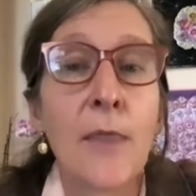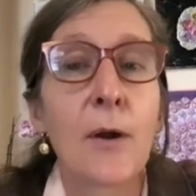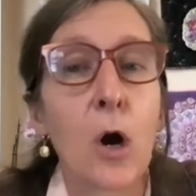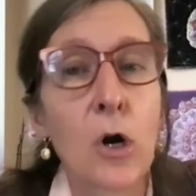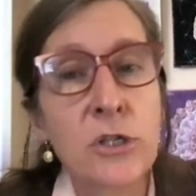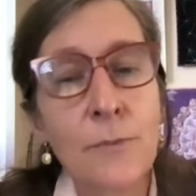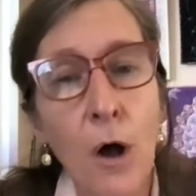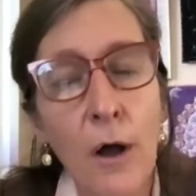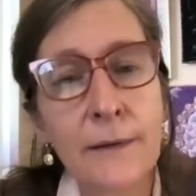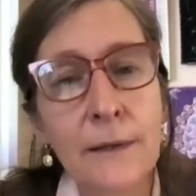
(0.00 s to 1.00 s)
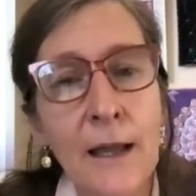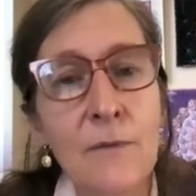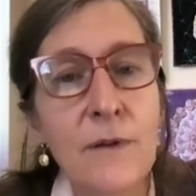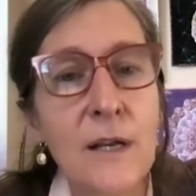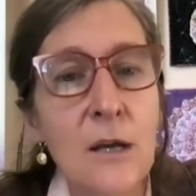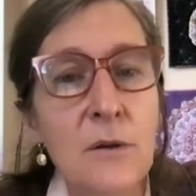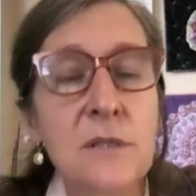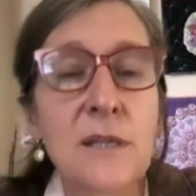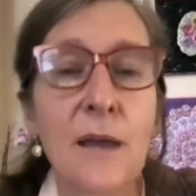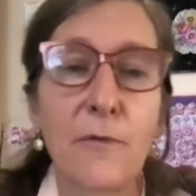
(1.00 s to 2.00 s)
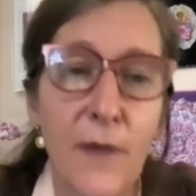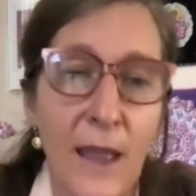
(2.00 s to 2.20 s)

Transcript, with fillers: There are some online videos that